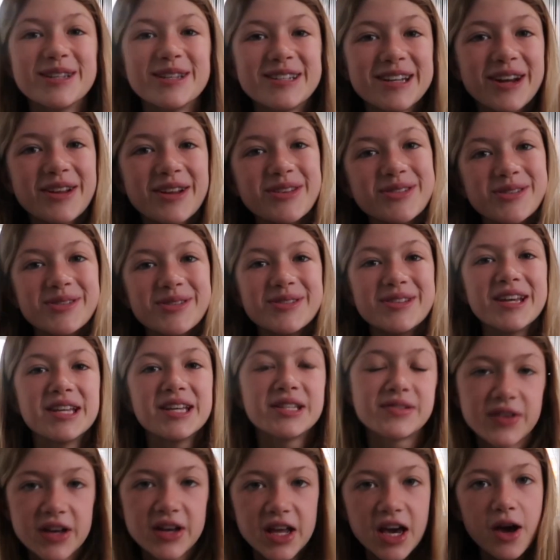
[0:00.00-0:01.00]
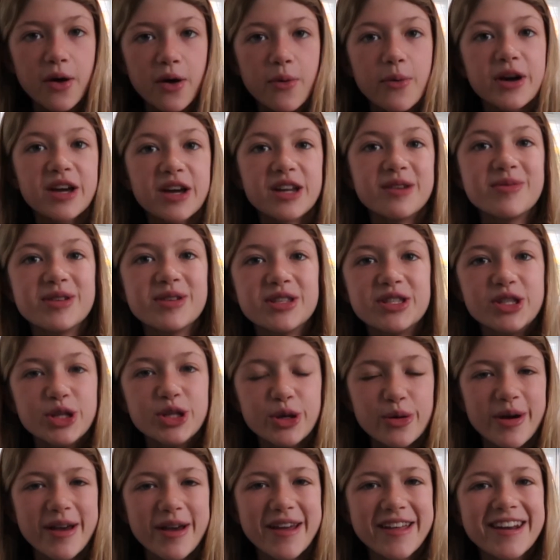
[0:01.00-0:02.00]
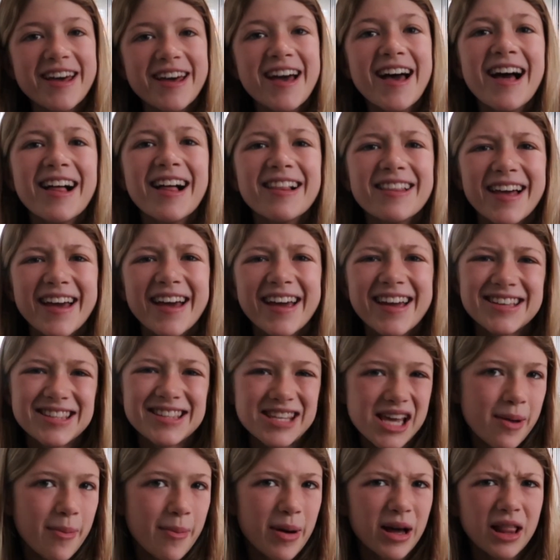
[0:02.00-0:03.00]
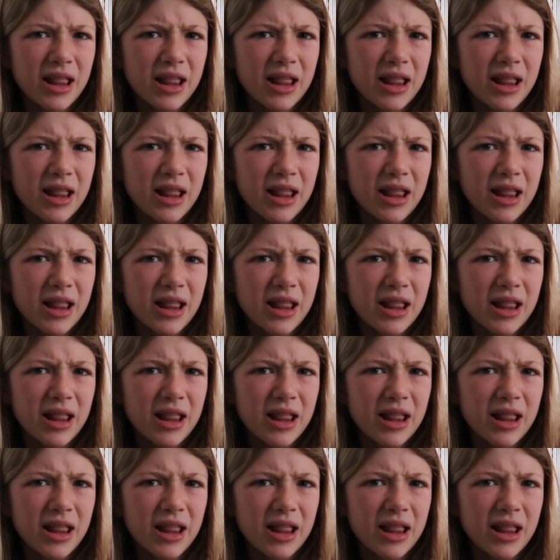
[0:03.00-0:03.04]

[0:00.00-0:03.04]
channel. So in today's video we're going to be doing like a day in my